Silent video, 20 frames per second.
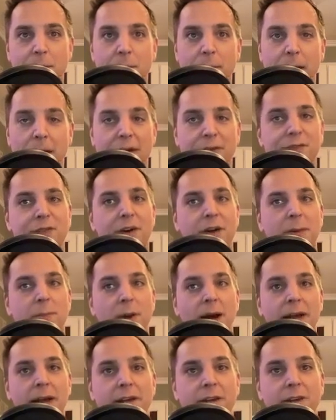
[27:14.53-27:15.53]
I just feel like
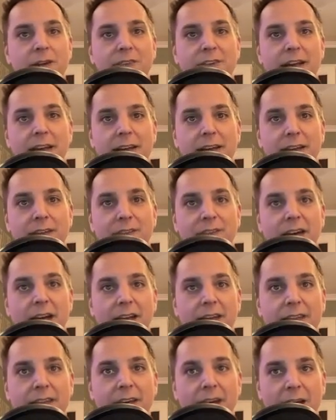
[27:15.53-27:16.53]
Brian could have taken a
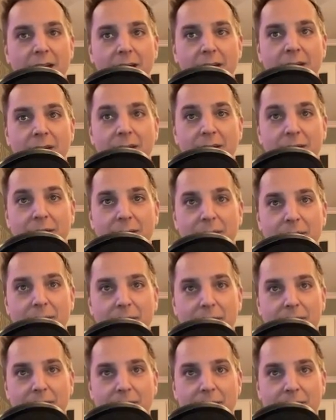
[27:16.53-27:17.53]
second there
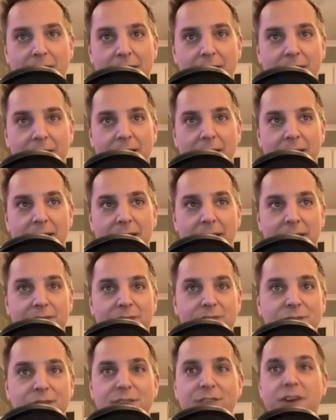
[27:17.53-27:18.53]

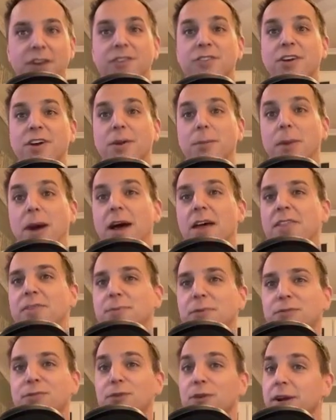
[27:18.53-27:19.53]
and just took a breath
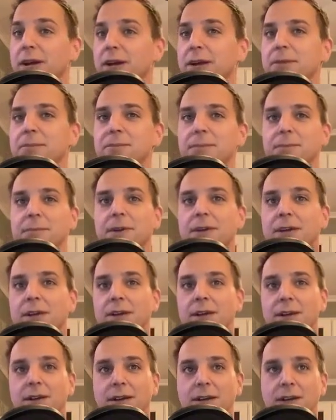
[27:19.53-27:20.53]
before he...
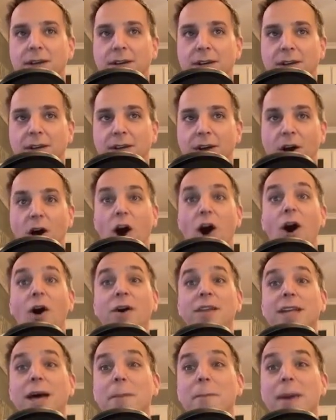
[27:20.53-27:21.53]
Oh,
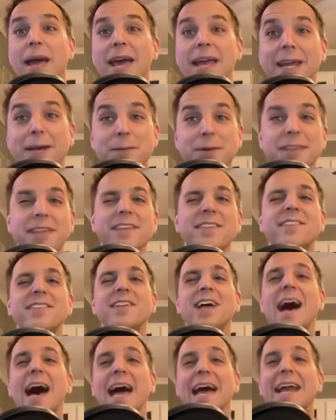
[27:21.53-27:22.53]
and then Bade with a
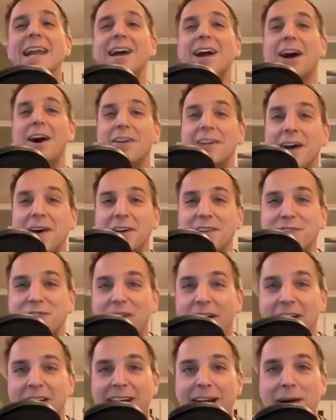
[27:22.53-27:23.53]
slider. Oh, no, it's
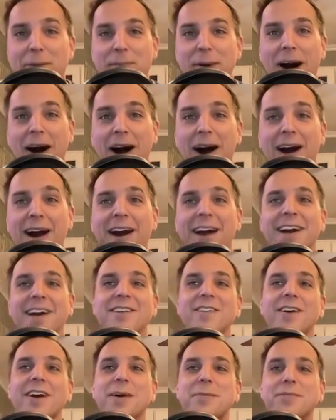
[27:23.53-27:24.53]
falling
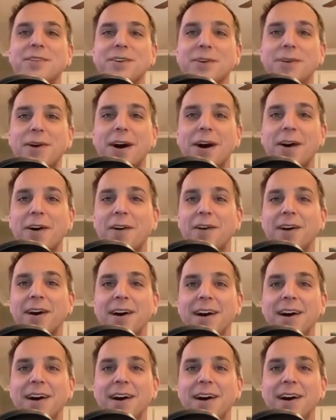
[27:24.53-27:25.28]
apart. We're up 2-0.